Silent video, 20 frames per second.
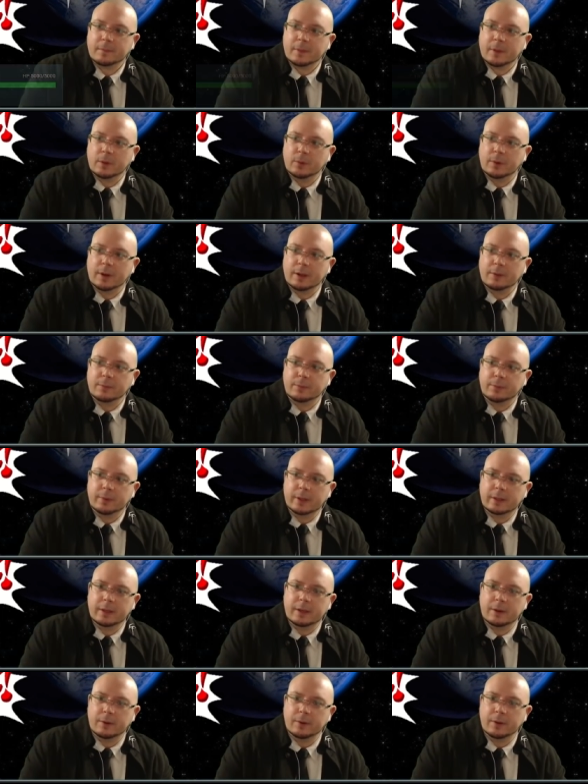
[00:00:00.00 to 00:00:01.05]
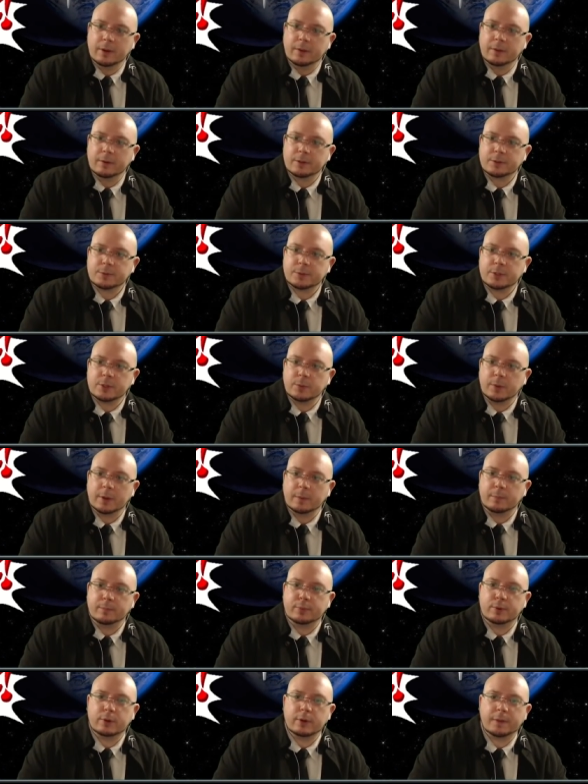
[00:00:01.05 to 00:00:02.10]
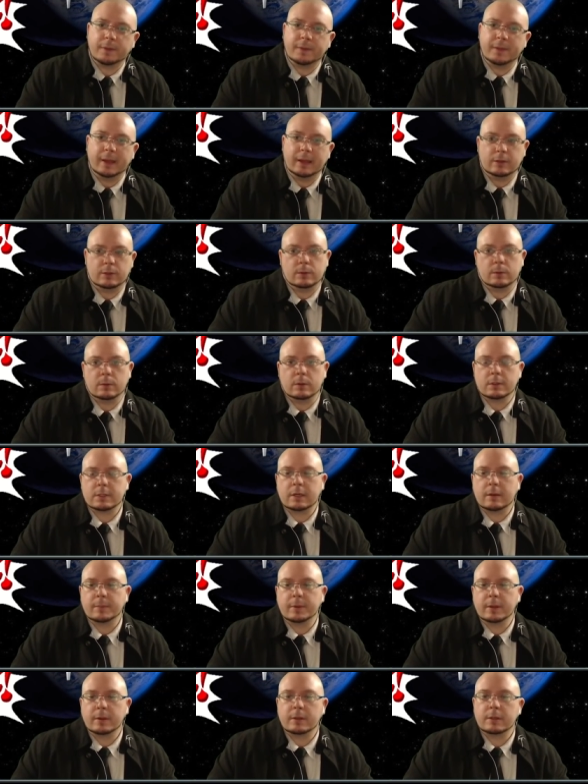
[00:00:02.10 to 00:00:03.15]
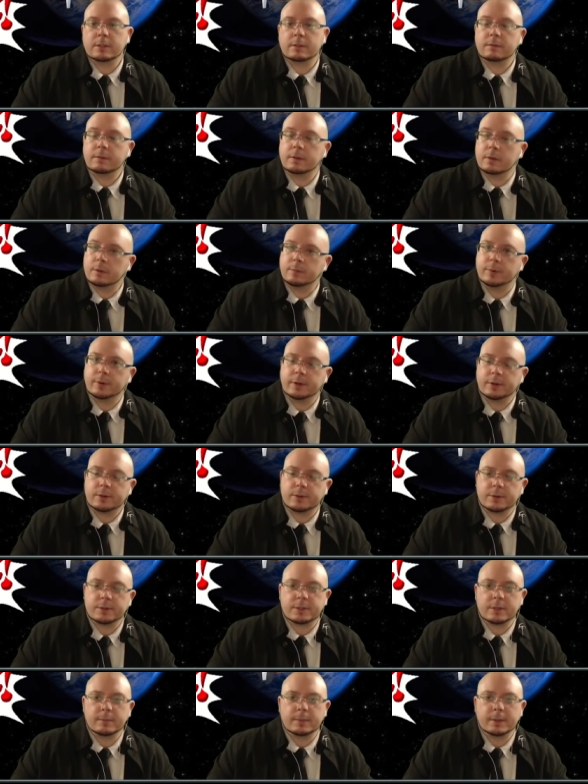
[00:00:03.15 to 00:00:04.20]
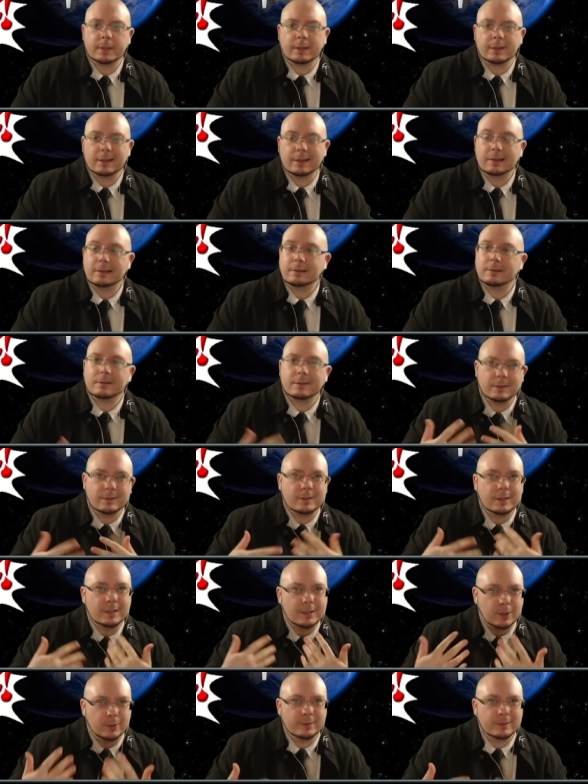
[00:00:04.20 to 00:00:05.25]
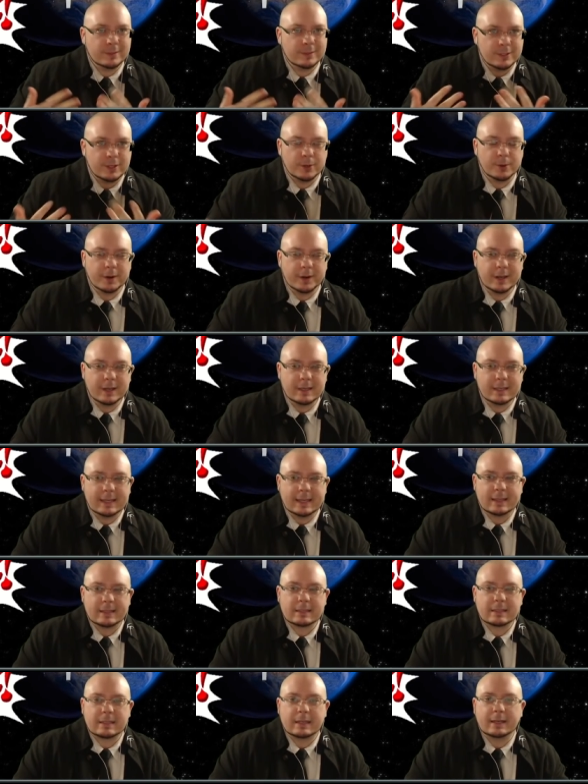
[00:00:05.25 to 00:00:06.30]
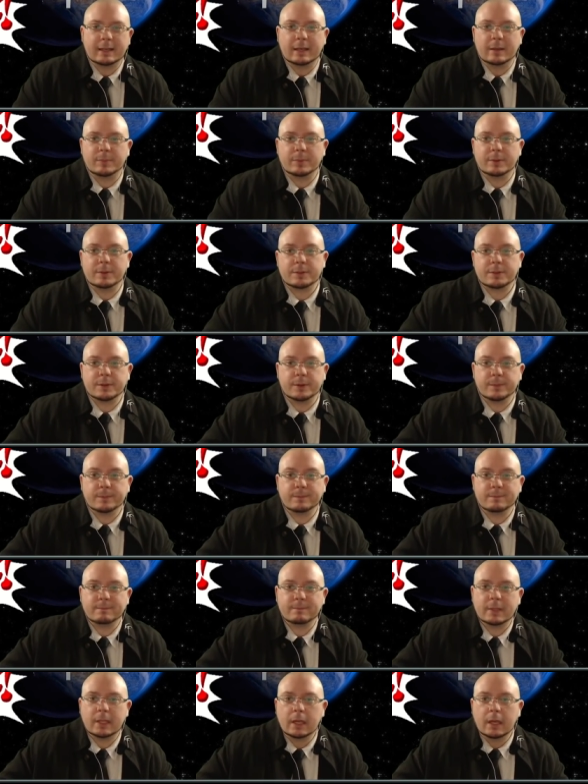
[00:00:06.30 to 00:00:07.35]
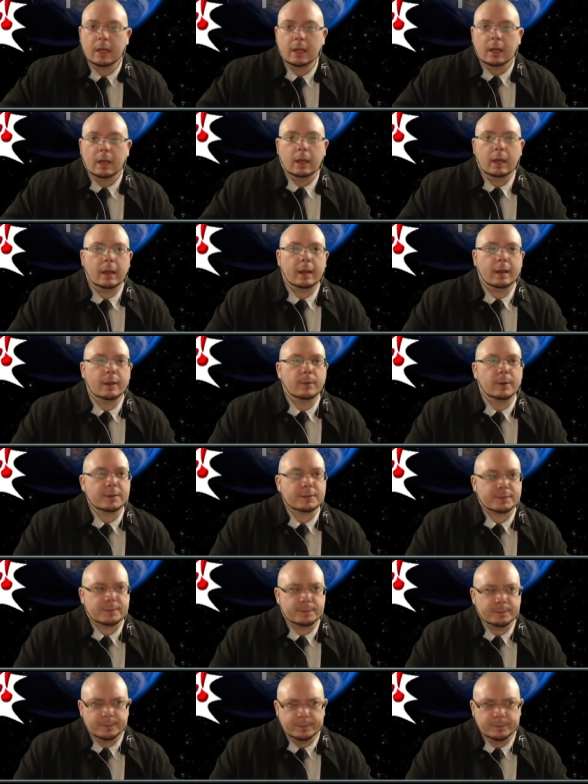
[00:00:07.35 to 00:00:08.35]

What I really don't know, though, is what you want to put that towards, Omni, because if you don't put it towards something, then donor-y death is going to happen. So, anyways,